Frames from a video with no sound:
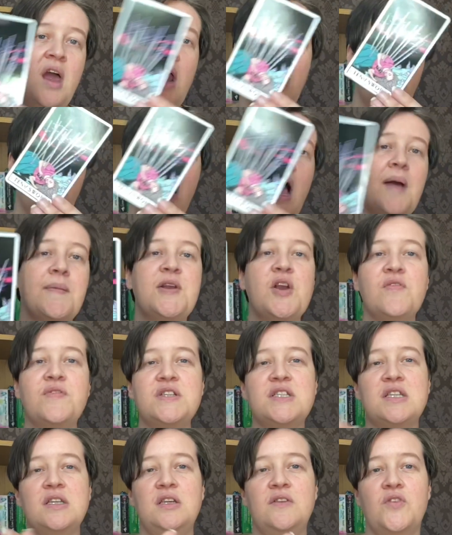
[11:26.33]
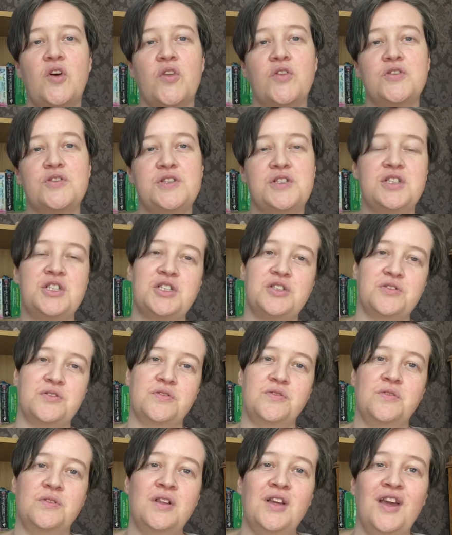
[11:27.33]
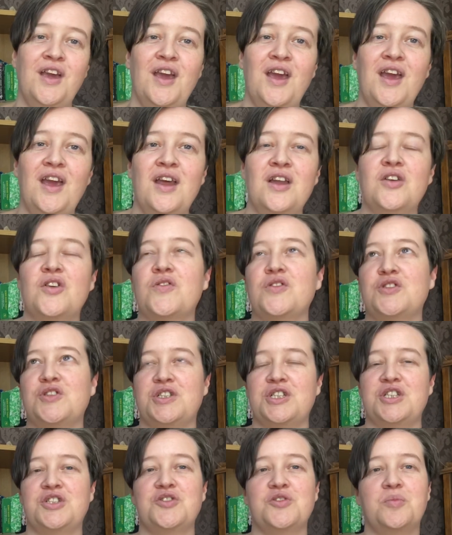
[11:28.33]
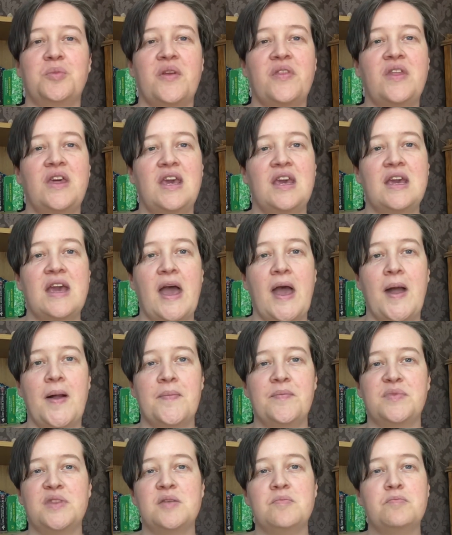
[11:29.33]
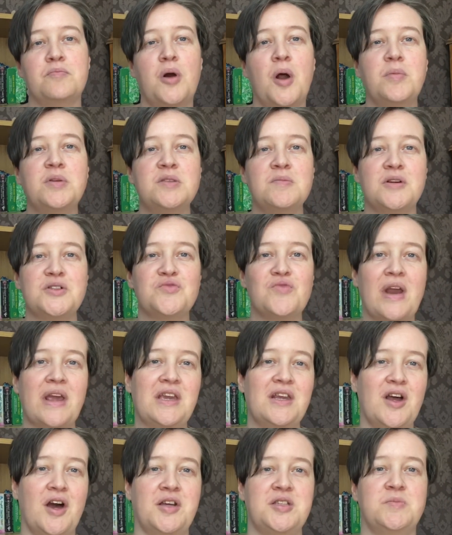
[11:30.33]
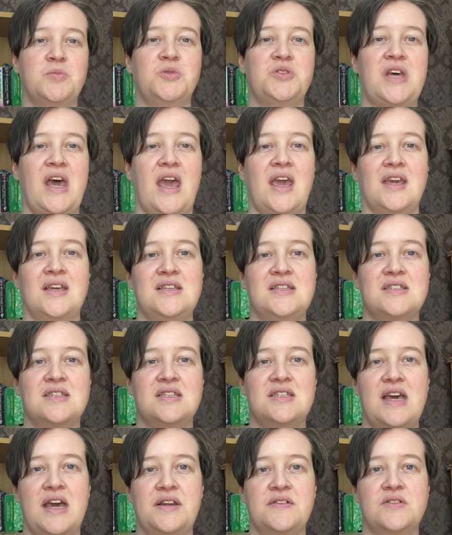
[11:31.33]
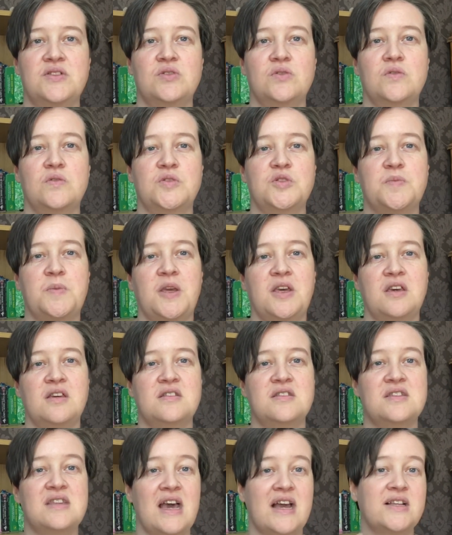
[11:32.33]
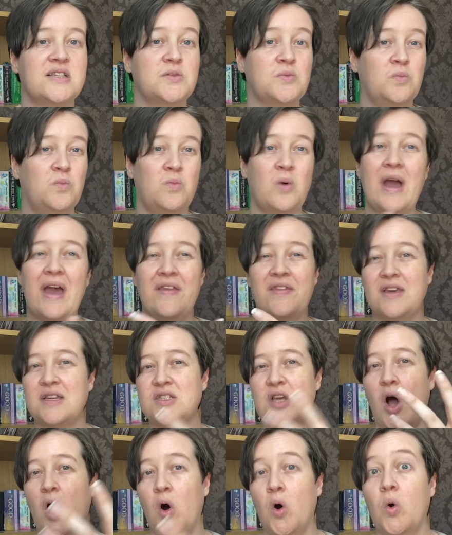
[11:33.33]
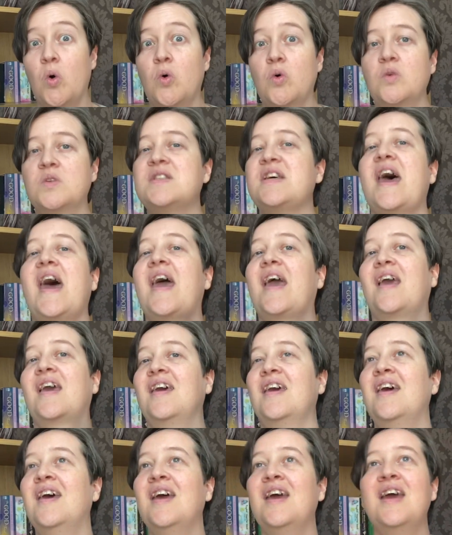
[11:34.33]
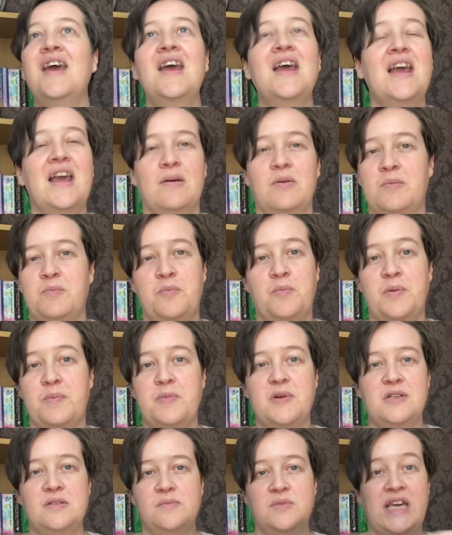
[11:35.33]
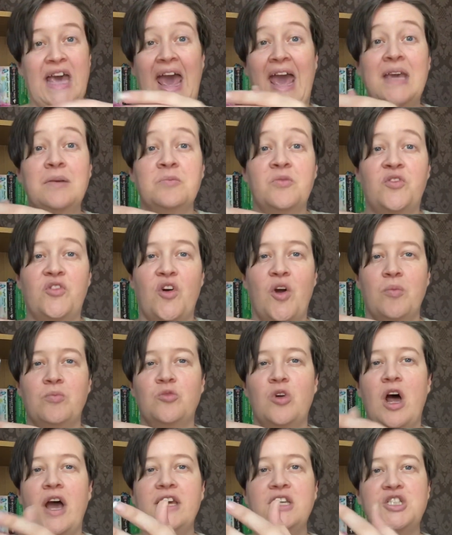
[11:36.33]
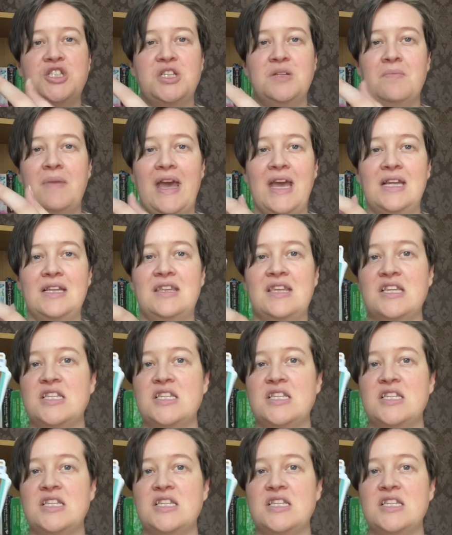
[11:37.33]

I mean, obviously you've got the traditional, not the traditional, but the probably the most recognisable deck is the Ten of Swords, because that's where this whole deck came from, right? She made this